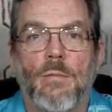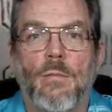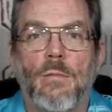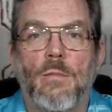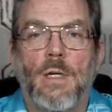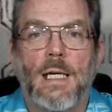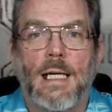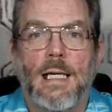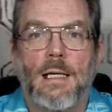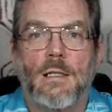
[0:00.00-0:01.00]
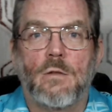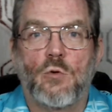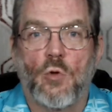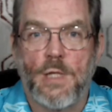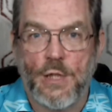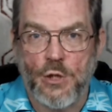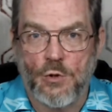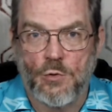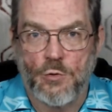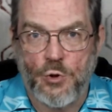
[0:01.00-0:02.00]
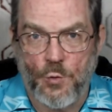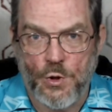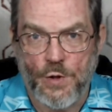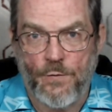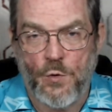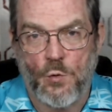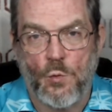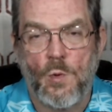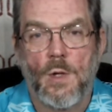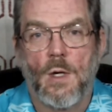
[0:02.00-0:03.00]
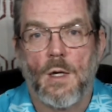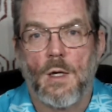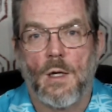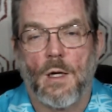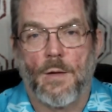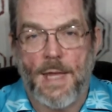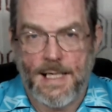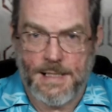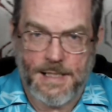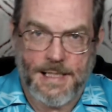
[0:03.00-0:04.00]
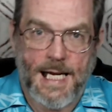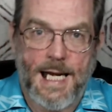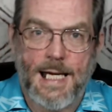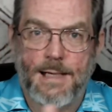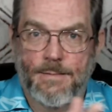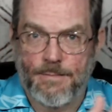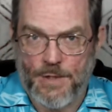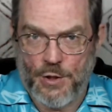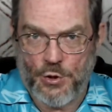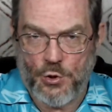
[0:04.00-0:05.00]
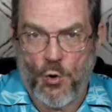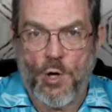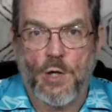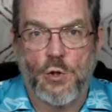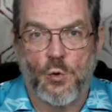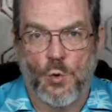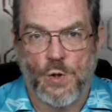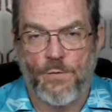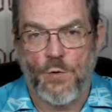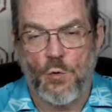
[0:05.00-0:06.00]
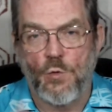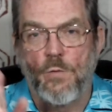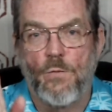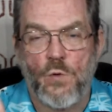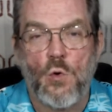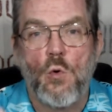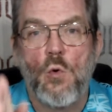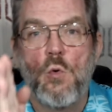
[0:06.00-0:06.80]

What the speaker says: the traditional Jewish view, that is to say, the historic Jewish view, the view